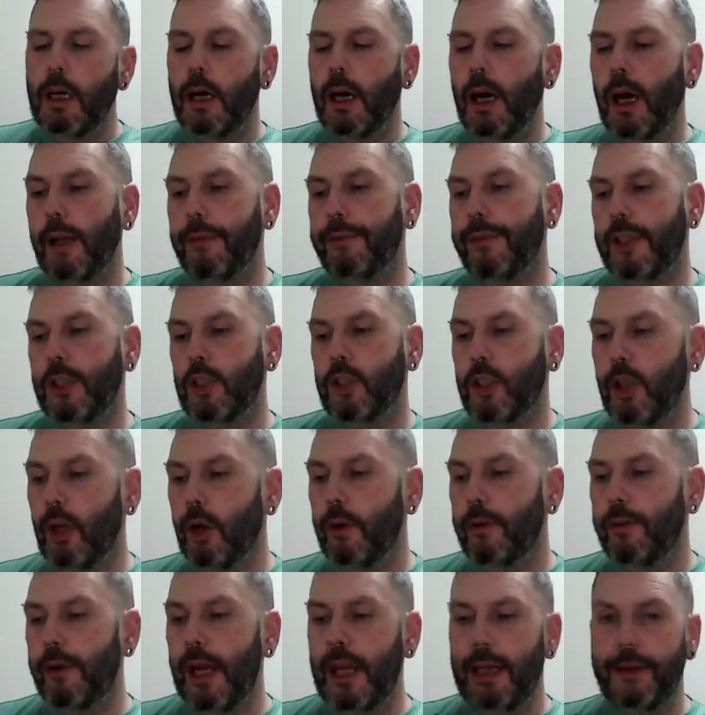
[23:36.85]
I finished
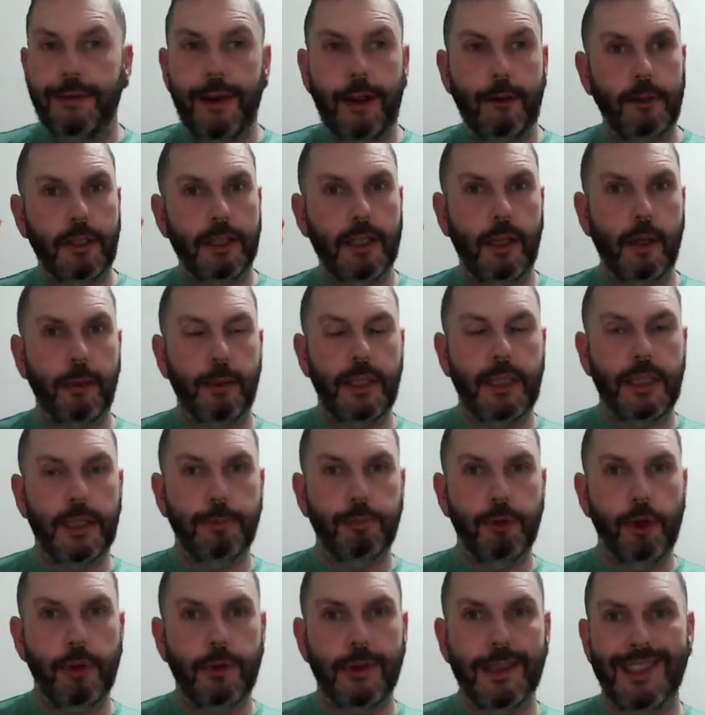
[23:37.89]
off a Very Snowy
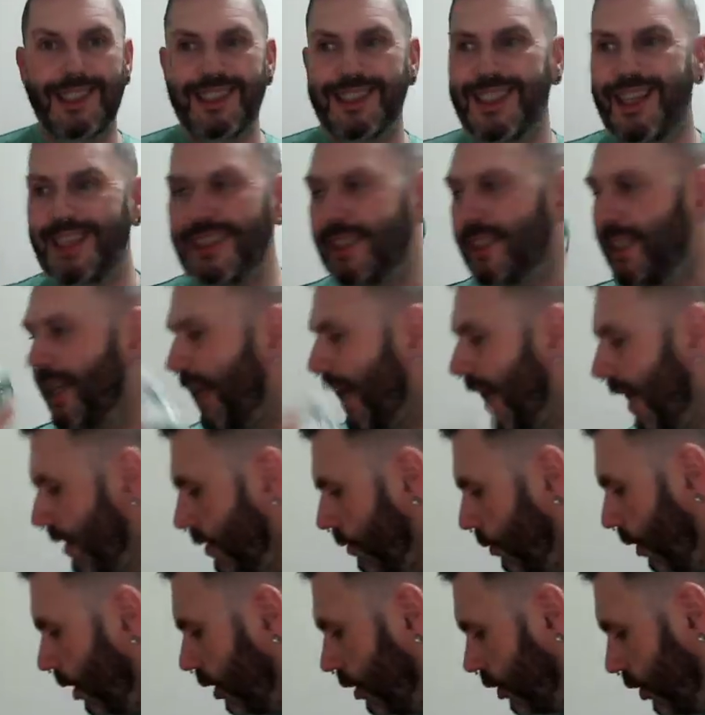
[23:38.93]
Spruce Scentsy hand
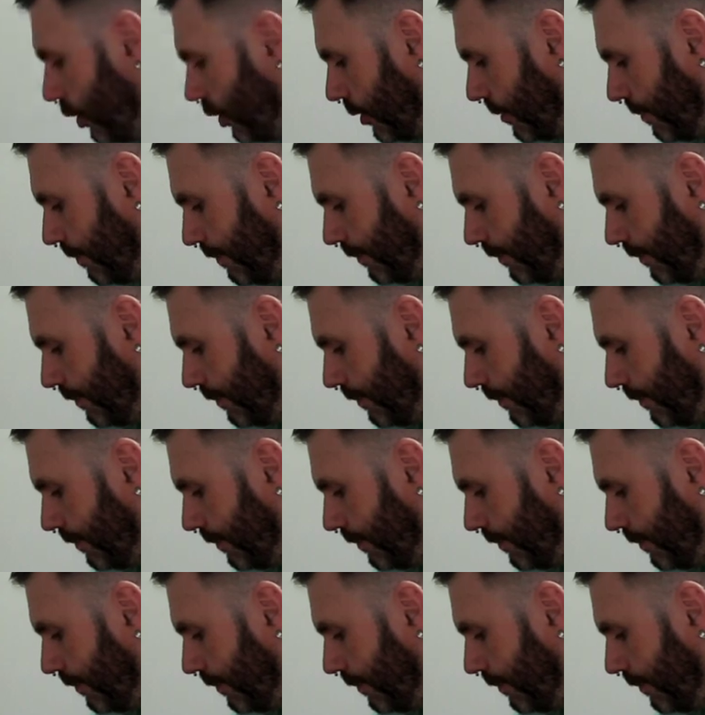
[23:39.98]
wash.